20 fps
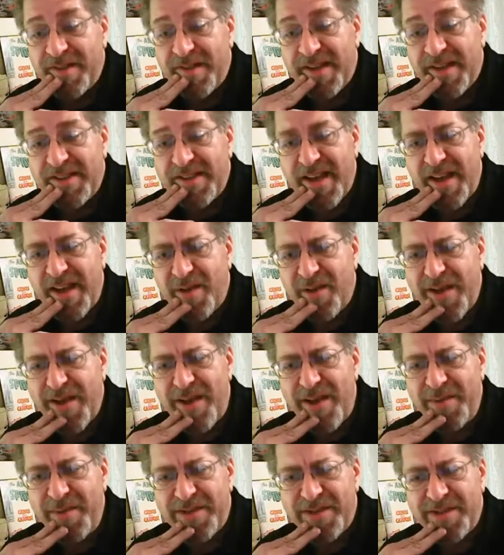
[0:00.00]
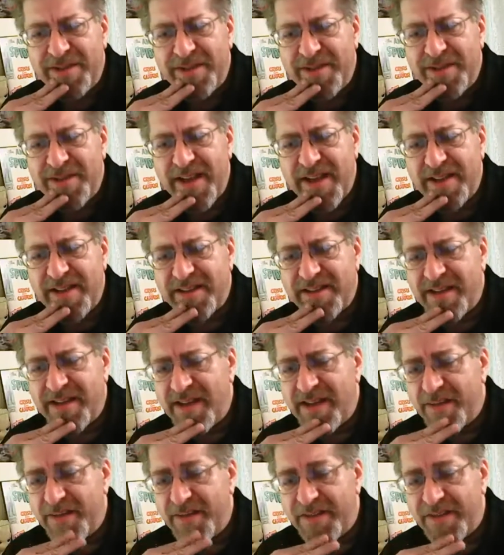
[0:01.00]
It's like, okay, how much does this guy
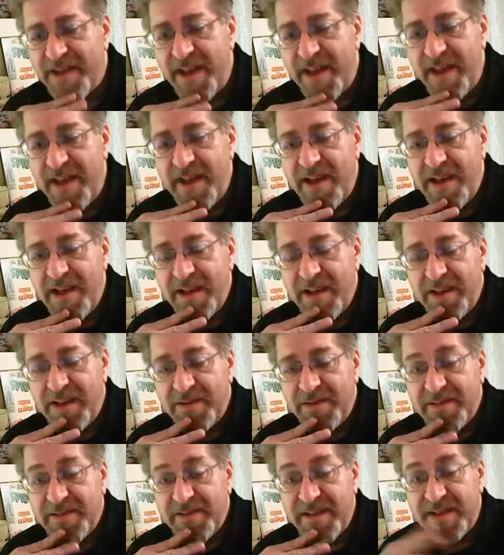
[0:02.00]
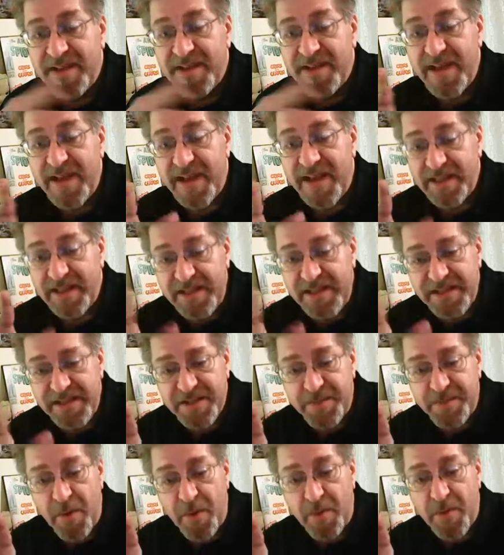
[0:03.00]
sign? How much, and at least
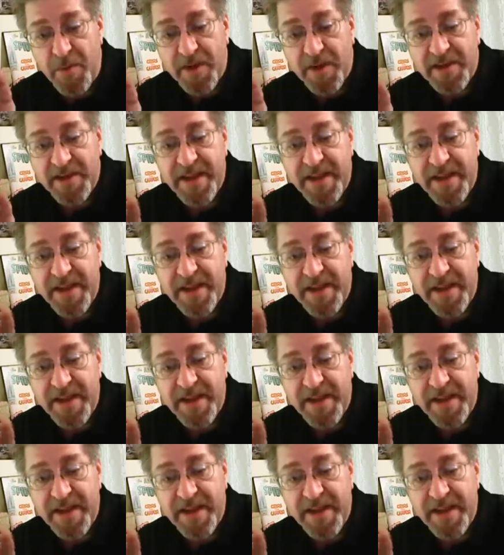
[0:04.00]
it's ballpark.